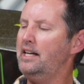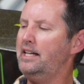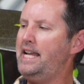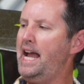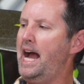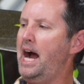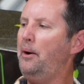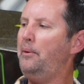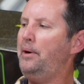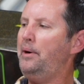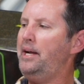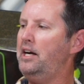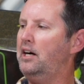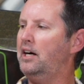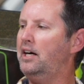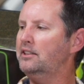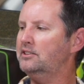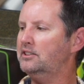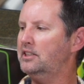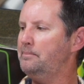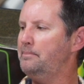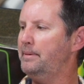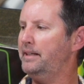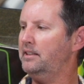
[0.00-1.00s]
Cowie
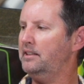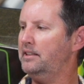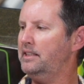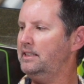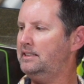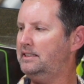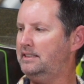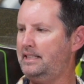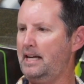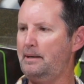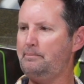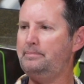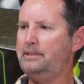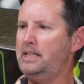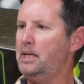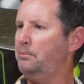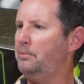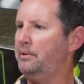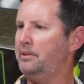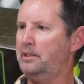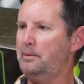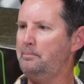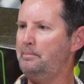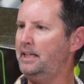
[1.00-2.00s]
ultimately stepped up
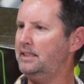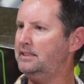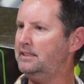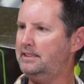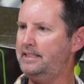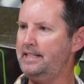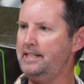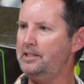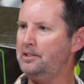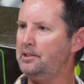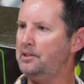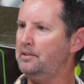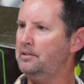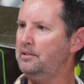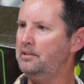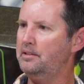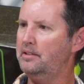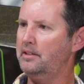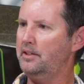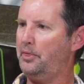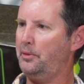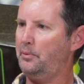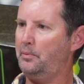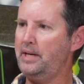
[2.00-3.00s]
with the best deal,
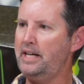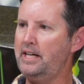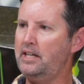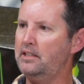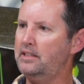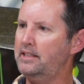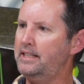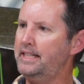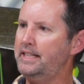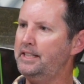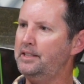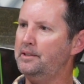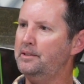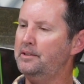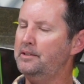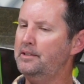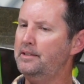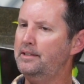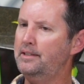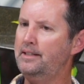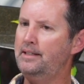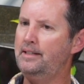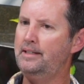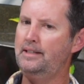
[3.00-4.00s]
mm-hmm. three year deal.
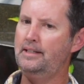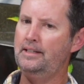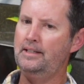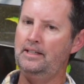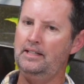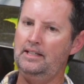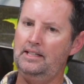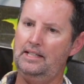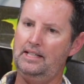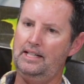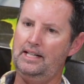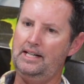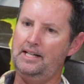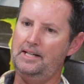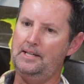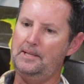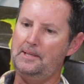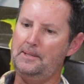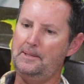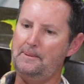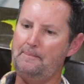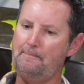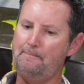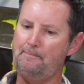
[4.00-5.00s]

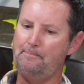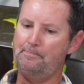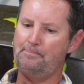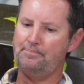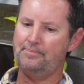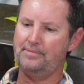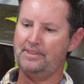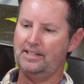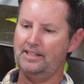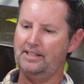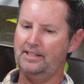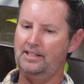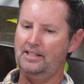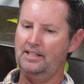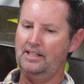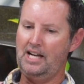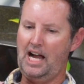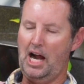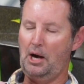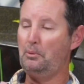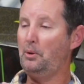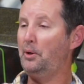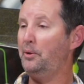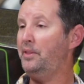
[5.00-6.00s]
Um,
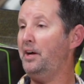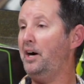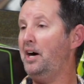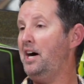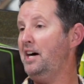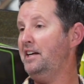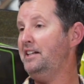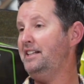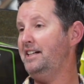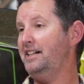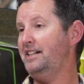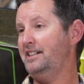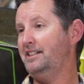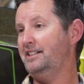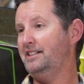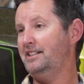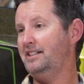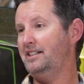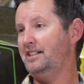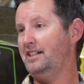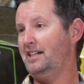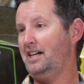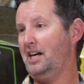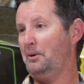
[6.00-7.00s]
I rode the Honda.
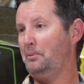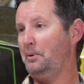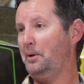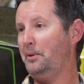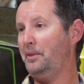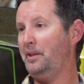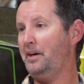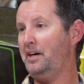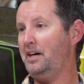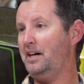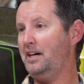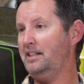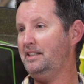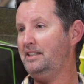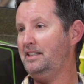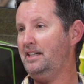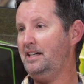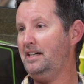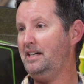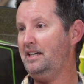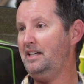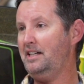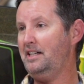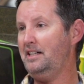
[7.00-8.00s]
I rode the
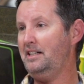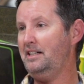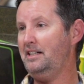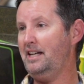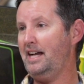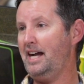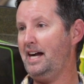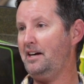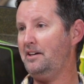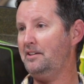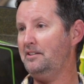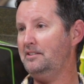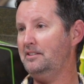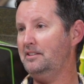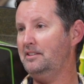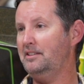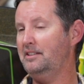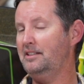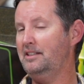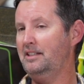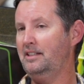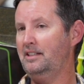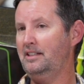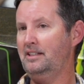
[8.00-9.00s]
Honda out
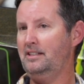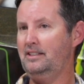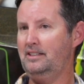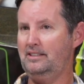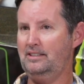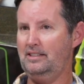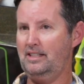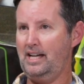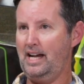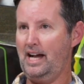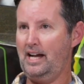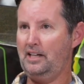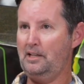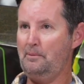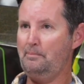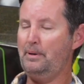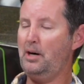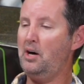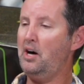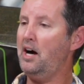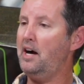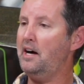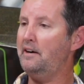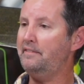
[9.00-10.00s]
out in
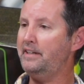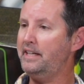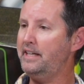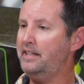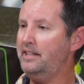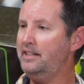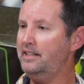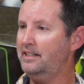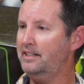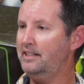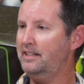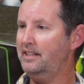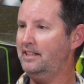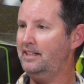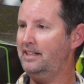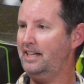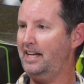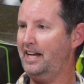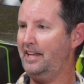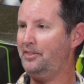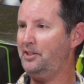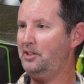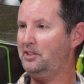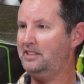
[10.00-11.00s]
Mojave
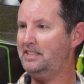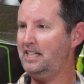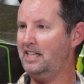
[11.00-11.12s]
mm-hmm. at their